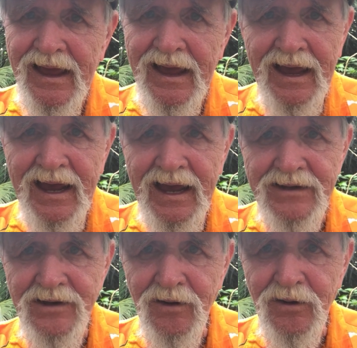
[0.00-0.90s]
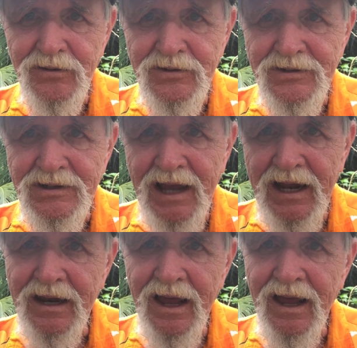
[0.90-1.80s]
And so she
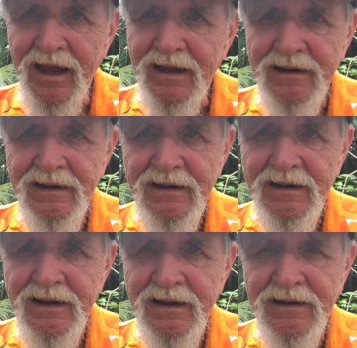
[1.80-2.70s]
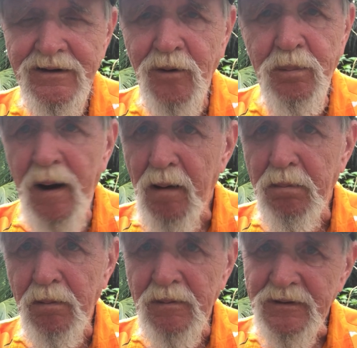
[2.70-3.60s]
had no
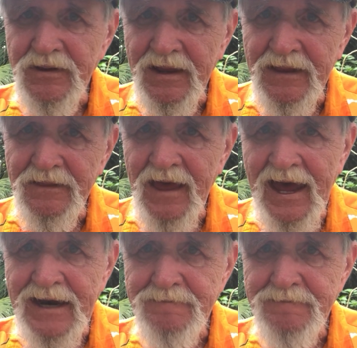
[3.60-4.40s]
problem with that.